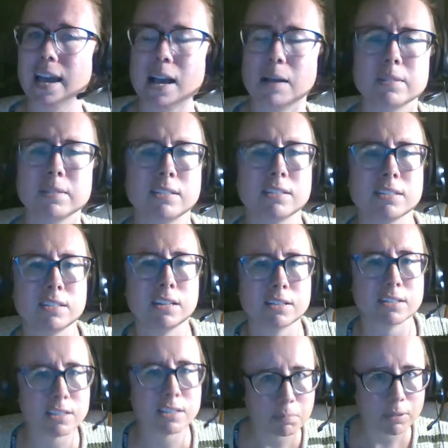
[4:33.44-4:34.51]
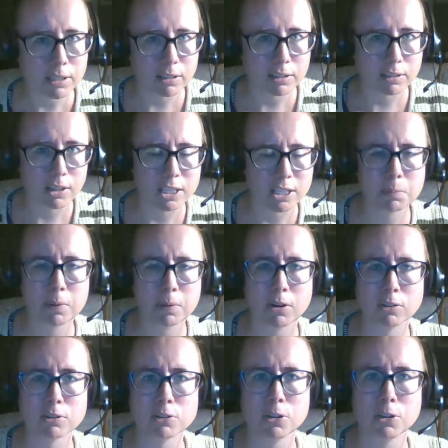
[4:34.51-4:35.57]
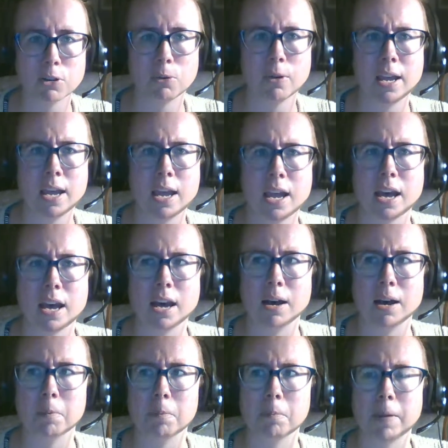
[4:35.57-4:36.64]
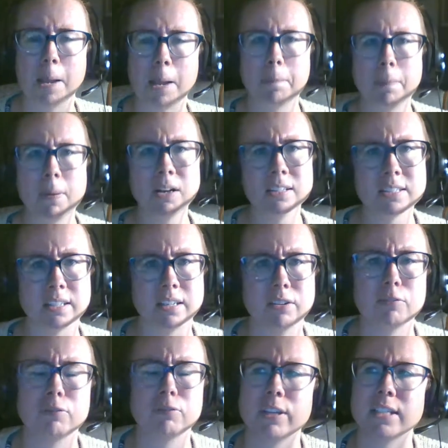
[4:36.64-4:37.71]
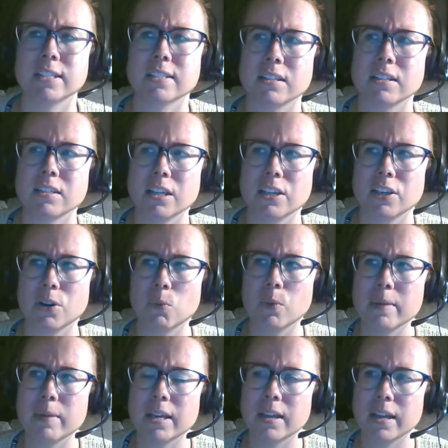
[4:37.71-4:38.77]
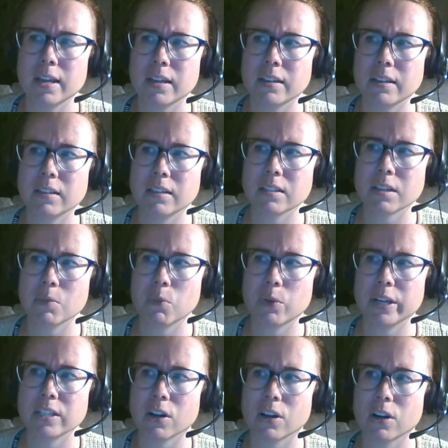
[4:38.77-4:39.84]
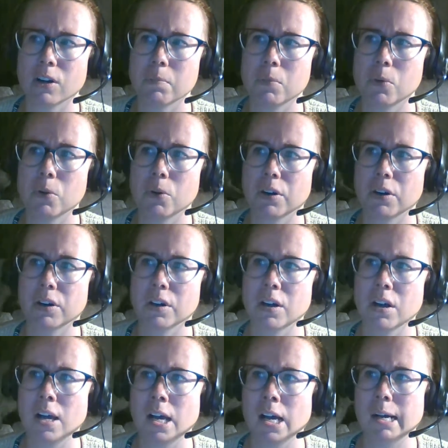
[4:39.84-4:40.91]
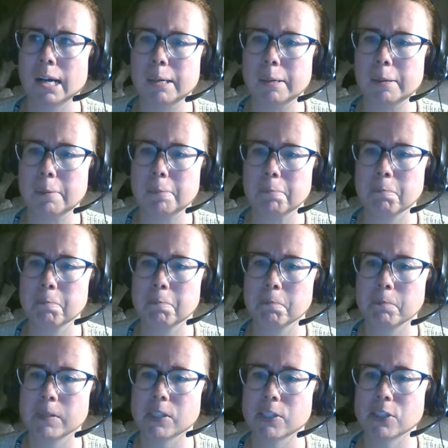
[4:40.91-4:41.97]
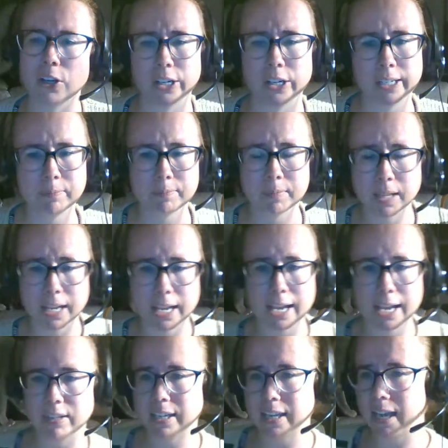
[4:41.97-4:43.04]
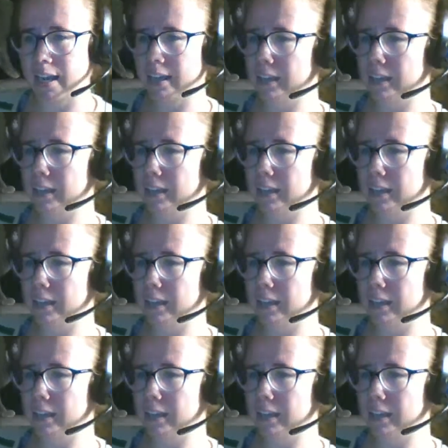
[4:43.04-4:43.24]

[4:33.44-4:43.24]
absence, not simply a loss, but also a positive. He says that, women in some ways are more, sorry, I have a cat